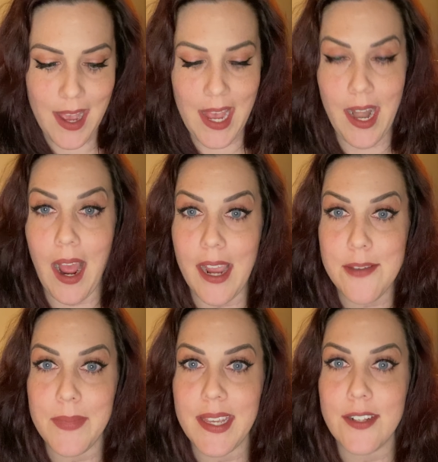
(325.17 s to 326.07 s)
And I
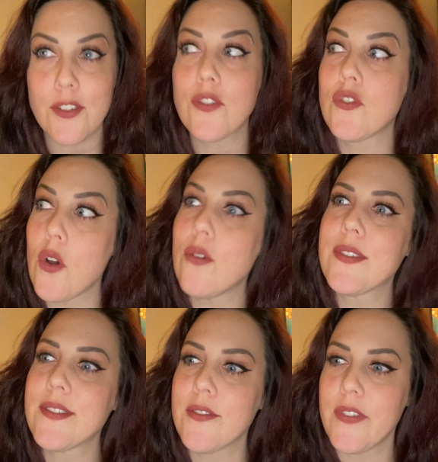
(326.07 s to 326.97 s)
mean so
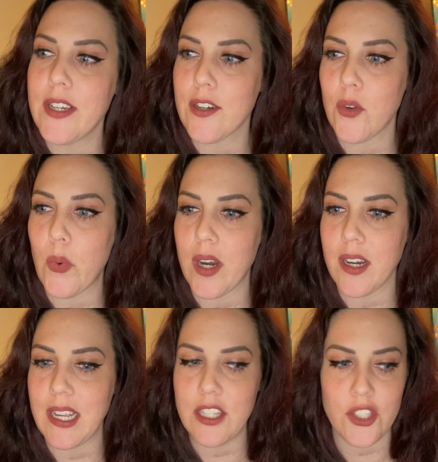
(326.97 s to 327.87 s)
severe where
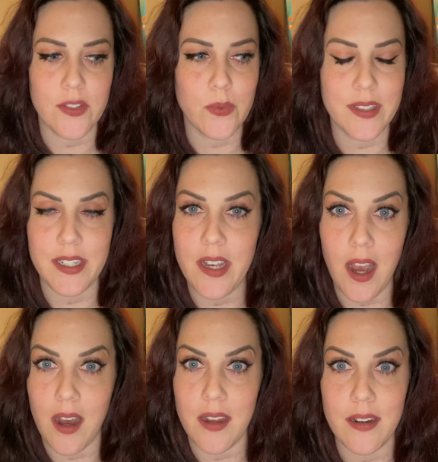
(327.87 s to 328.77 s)
it just was
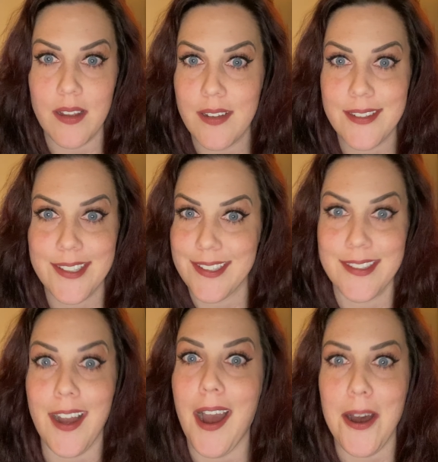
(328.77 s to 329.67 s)

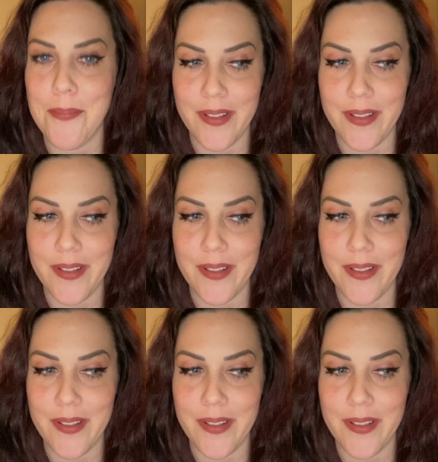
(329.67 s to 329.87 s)
non-stop.